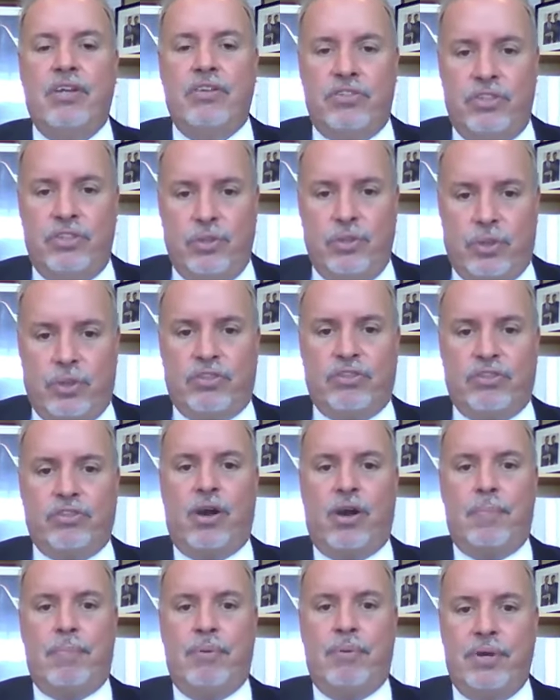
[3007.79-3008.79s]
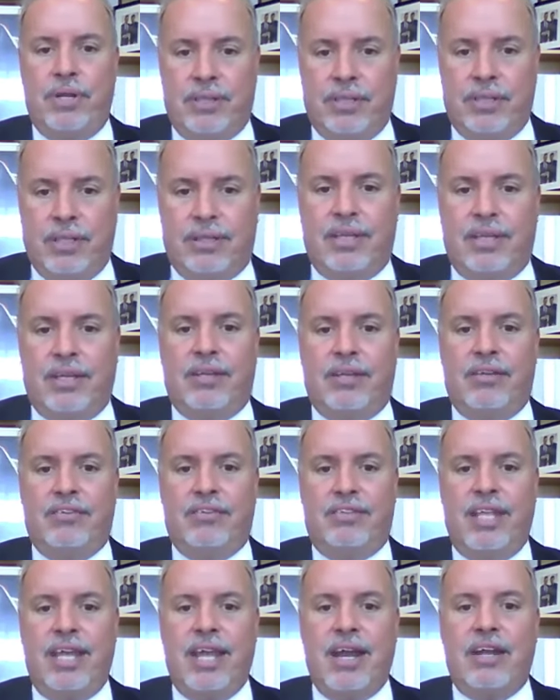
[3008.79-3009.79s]
So you can start putting the
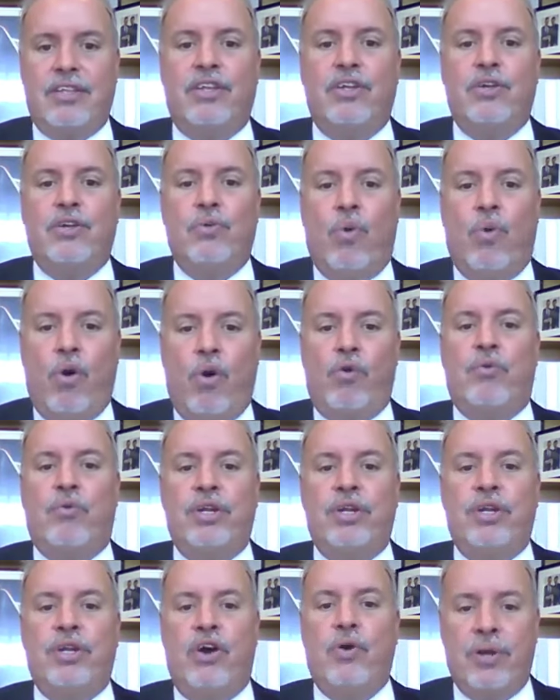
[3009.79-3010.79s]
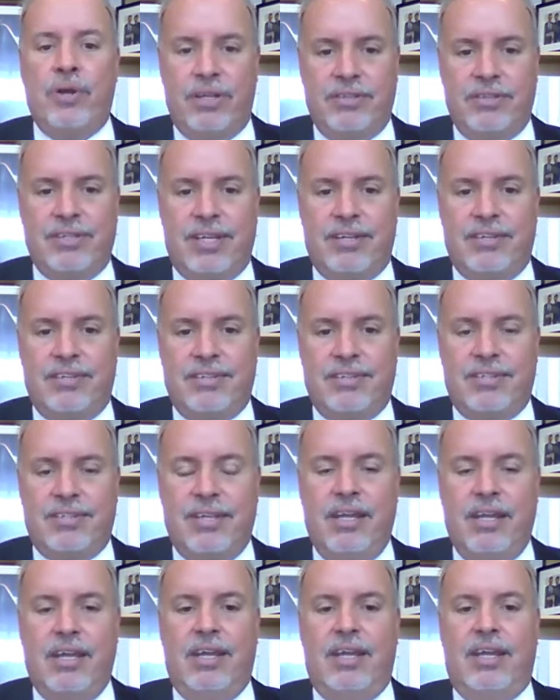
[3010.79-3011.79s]
things there that you already know exist,
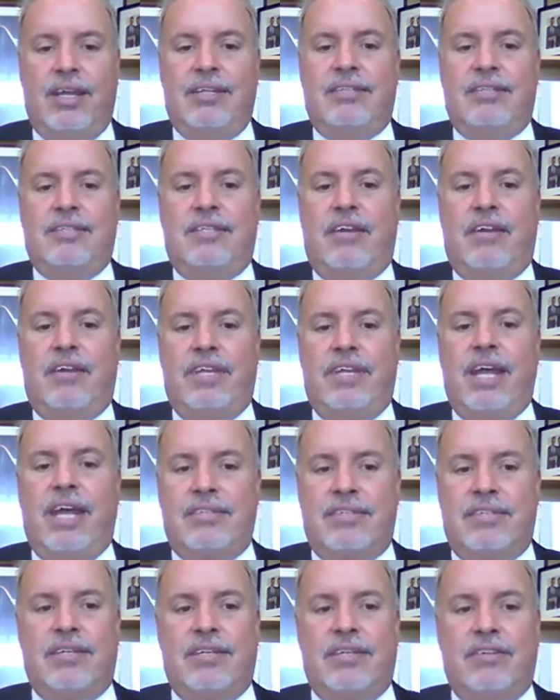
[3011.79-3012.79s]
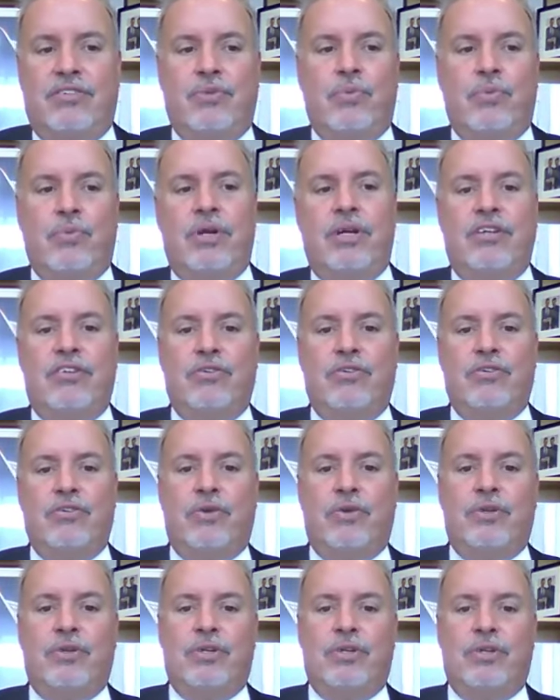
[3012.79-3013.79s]
instead of guessing as to what it is,
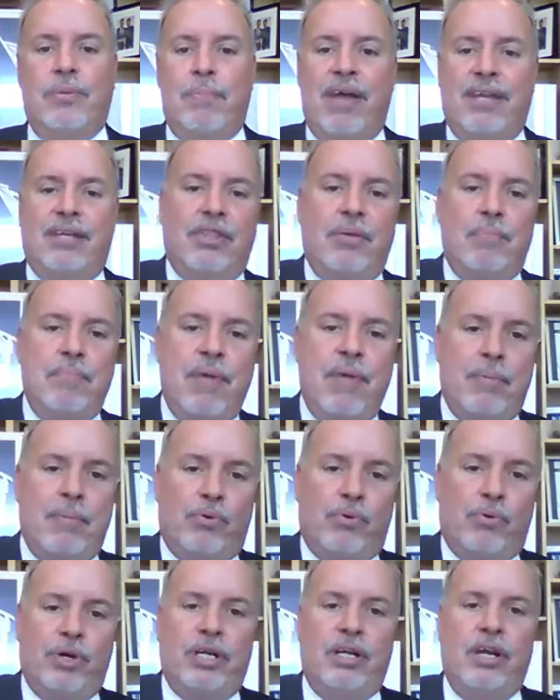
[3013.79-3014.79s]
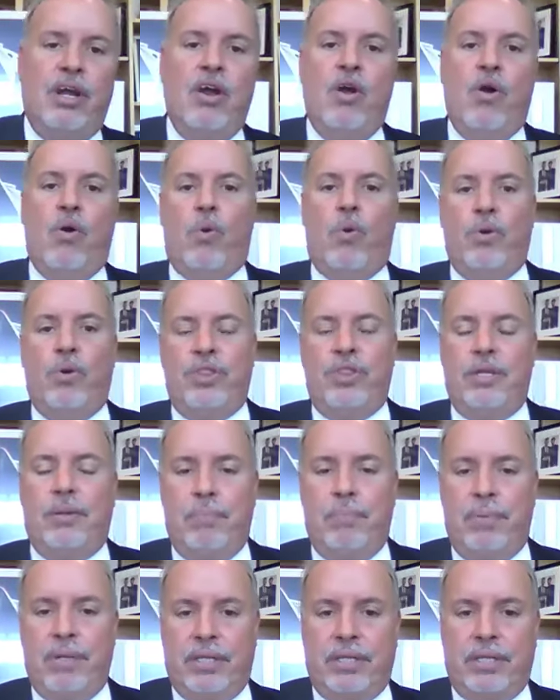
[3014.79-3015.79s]
or depending on the memory or
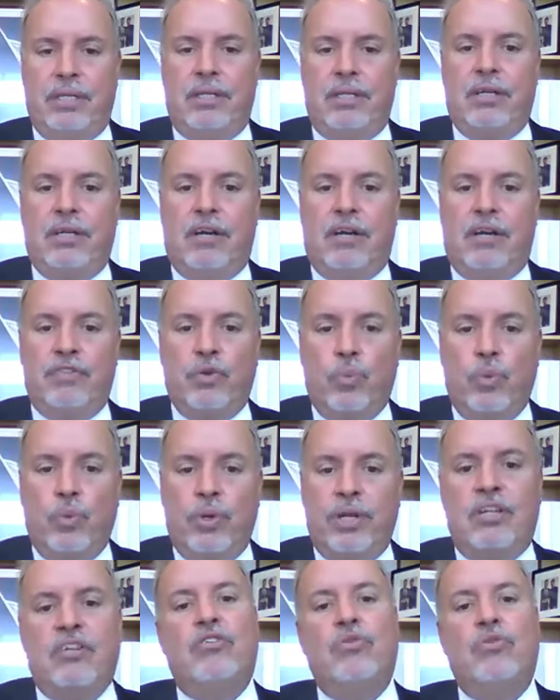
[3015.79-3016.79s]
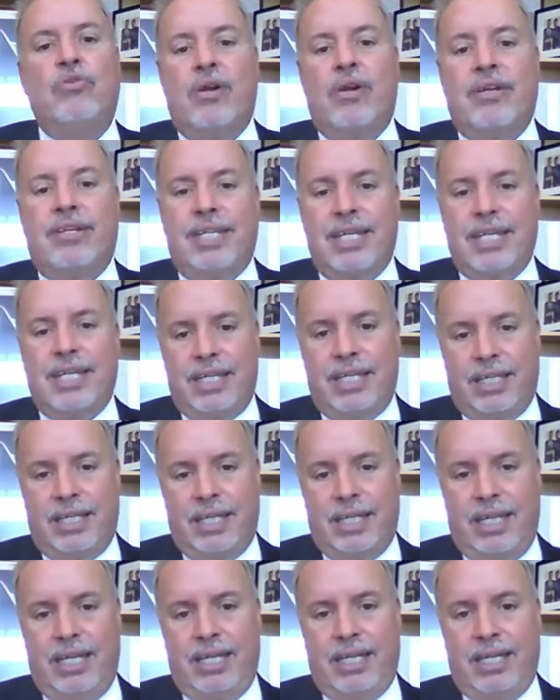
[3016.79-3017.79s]
the ability of the witness to
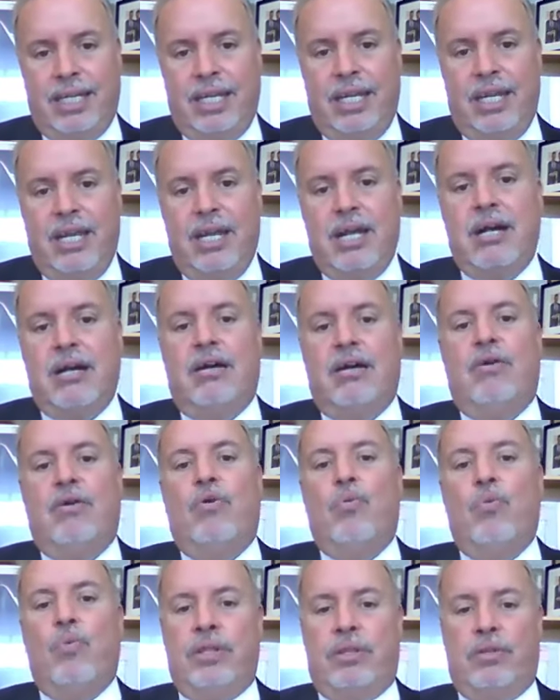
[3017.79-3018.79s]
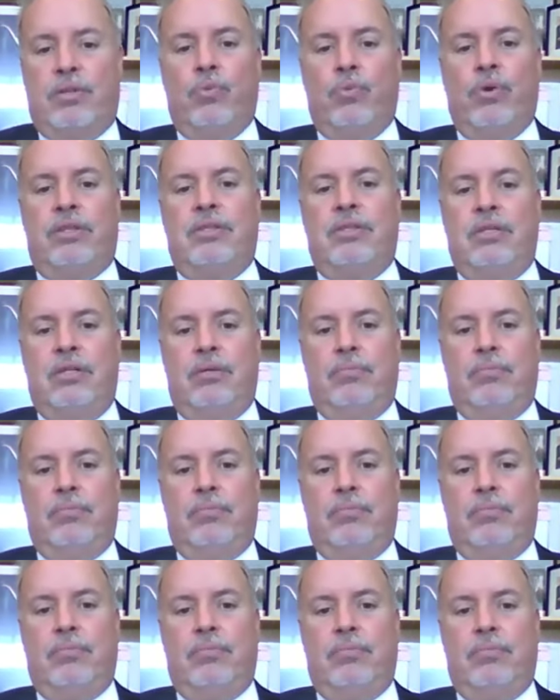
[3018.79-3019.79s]
articulate what the
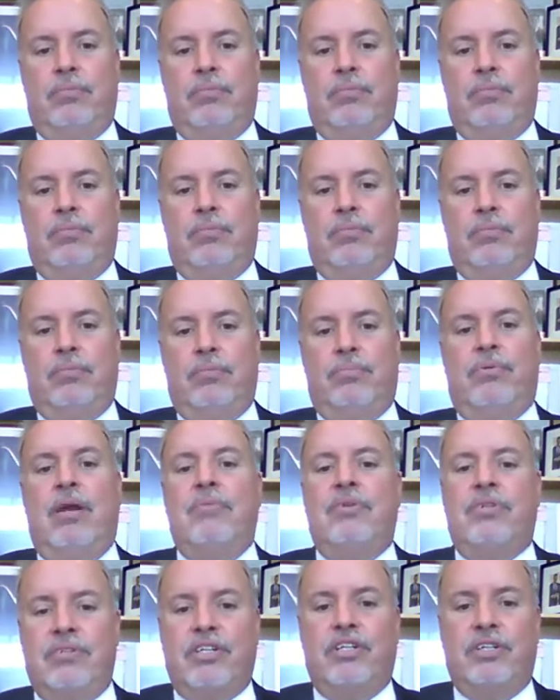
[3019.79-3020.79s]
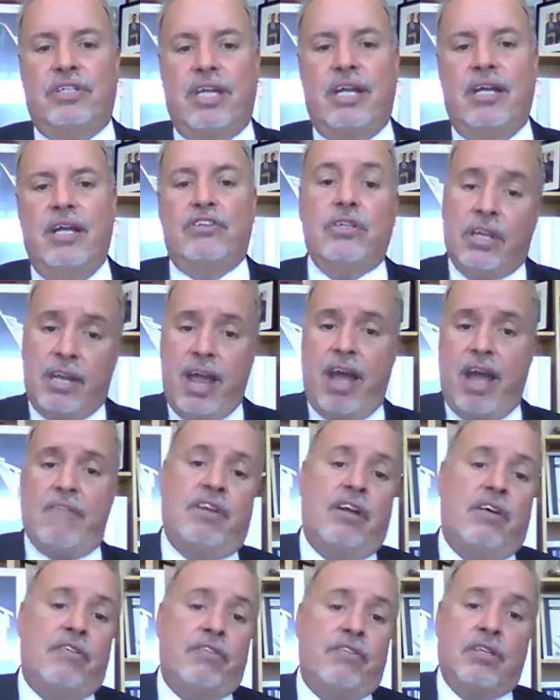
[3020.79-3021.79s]
premises looks like. So there you
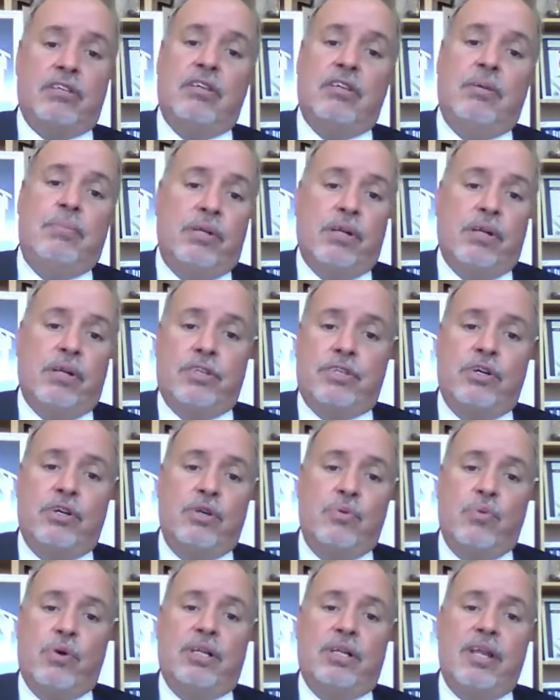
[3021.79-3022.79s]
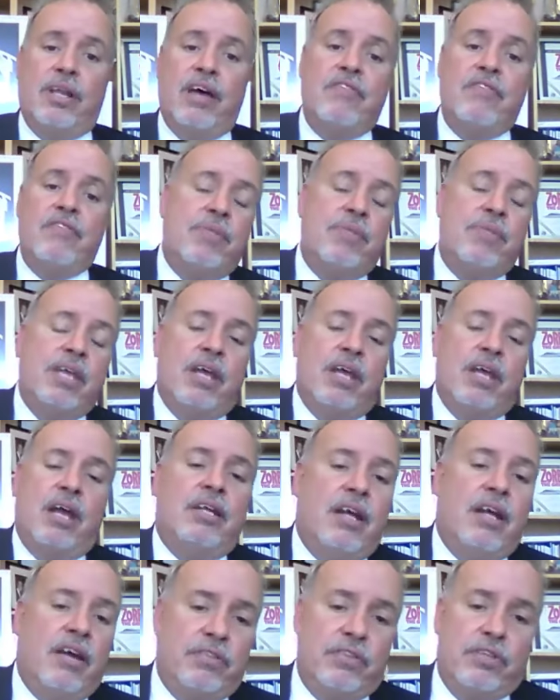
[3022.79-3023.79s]
have the CPLR 3111
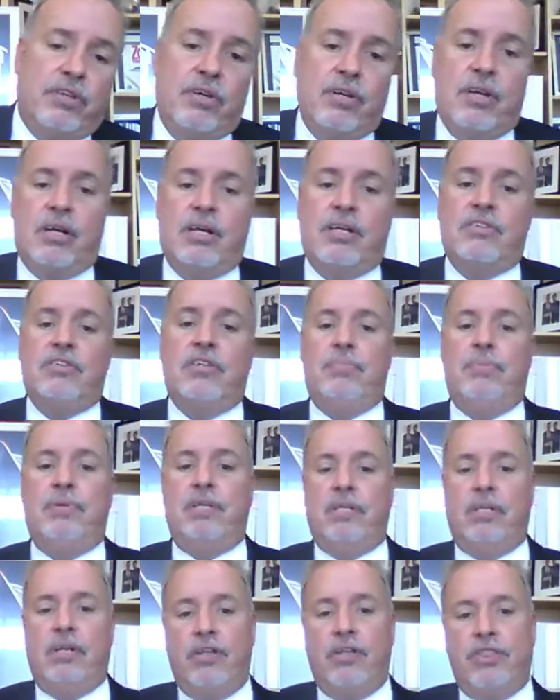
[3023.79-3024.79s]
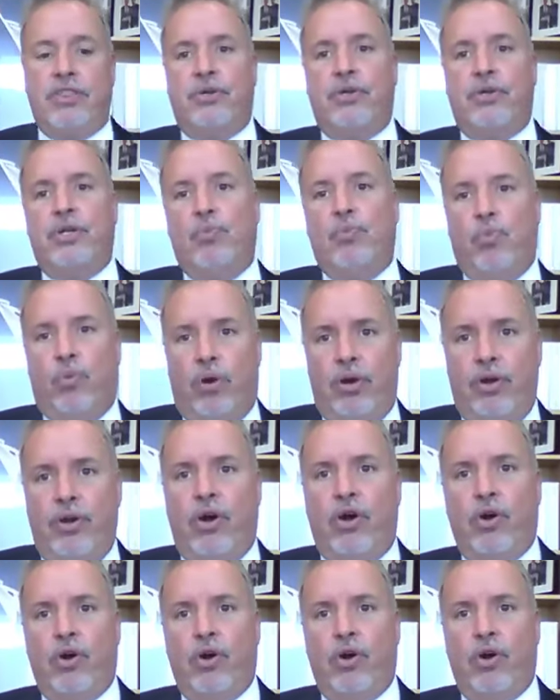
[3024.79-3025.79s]
and you have CPLR
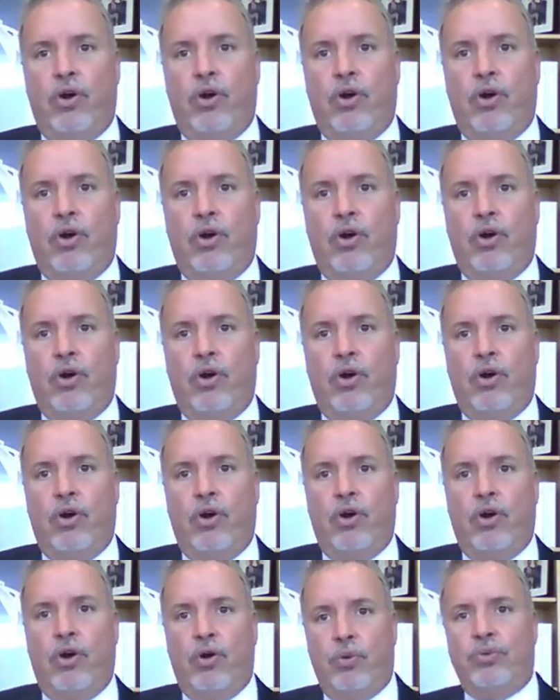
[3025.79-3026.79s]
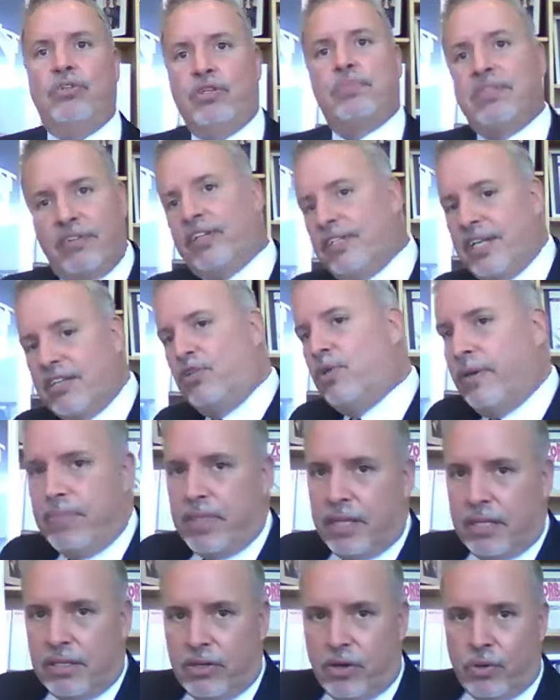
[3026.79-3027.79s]
3102, and it specifically says that you
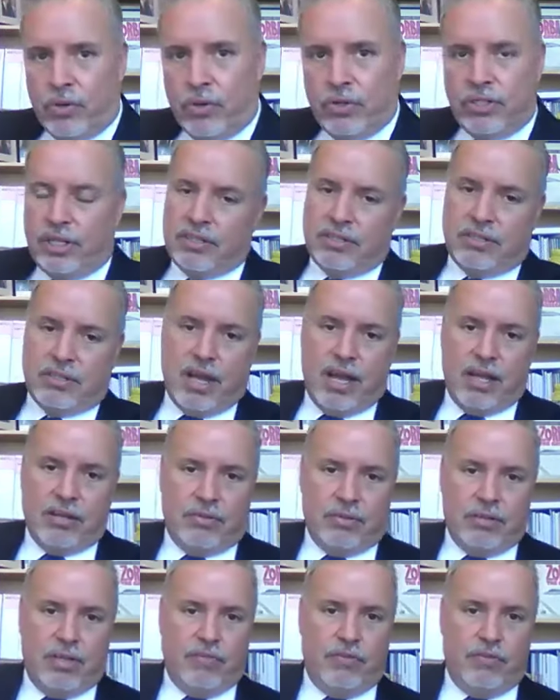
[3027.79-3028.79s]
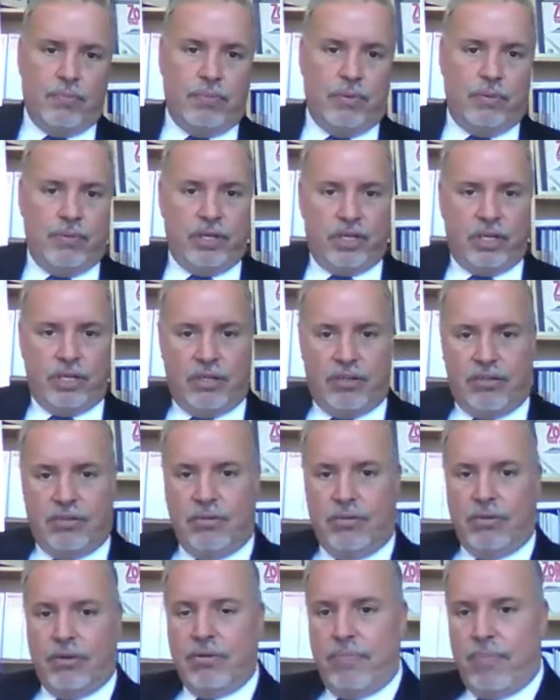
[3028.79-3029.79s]
can notice the other side to give you permission
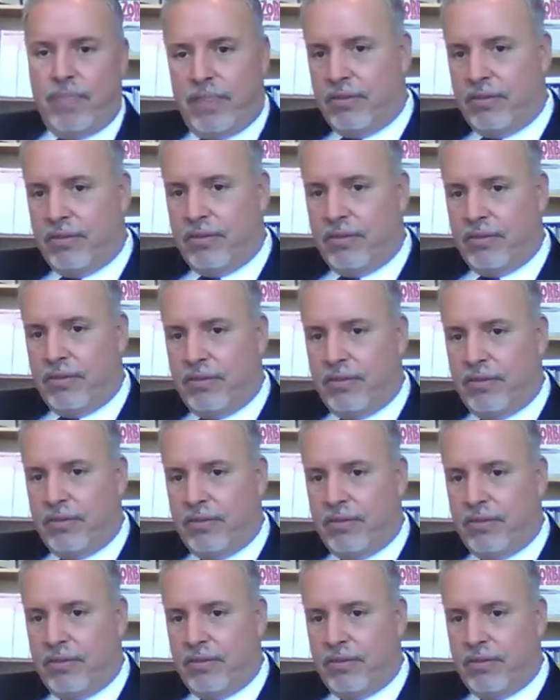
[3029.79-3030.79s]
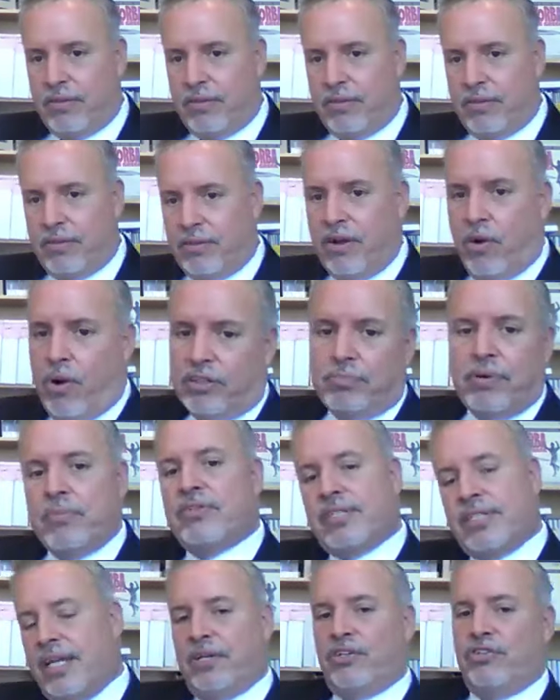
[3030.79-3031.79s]
to go onto the premises and take
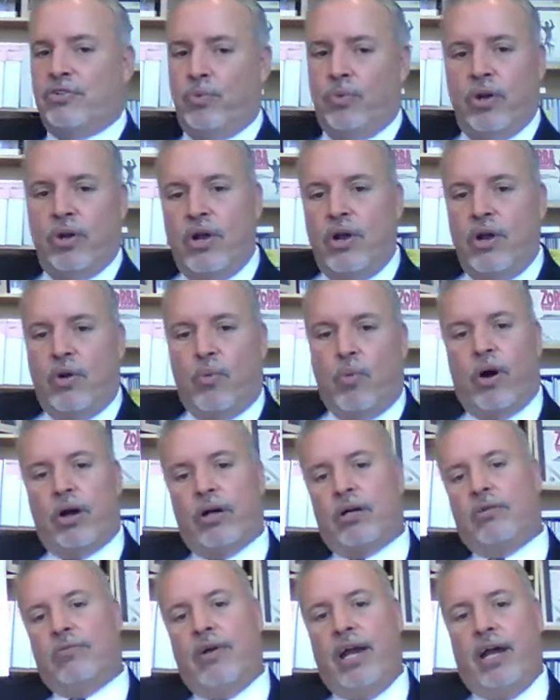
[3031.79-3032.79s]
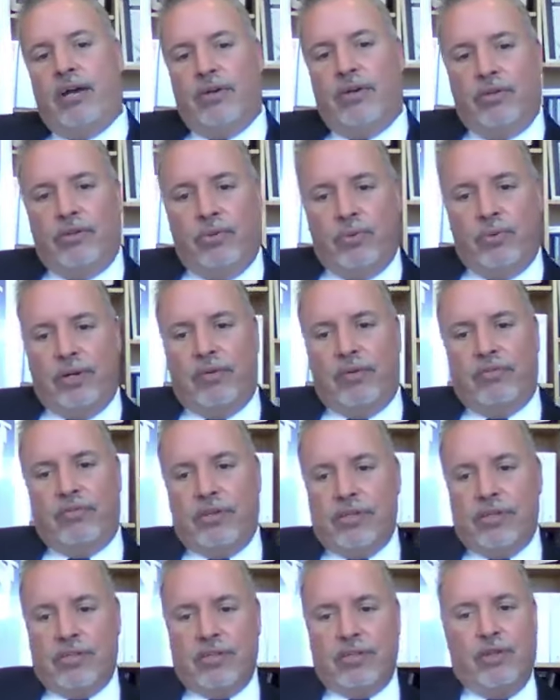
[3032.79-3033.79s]
pictures and walk around and do
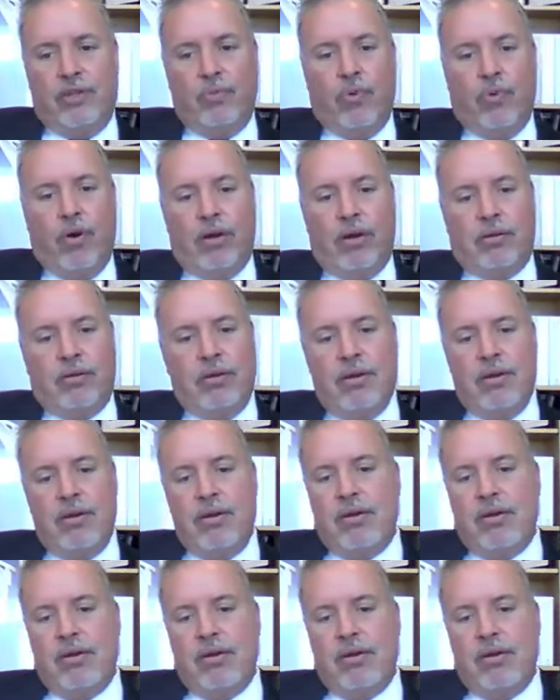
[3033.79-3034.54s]
whatever it is that you want.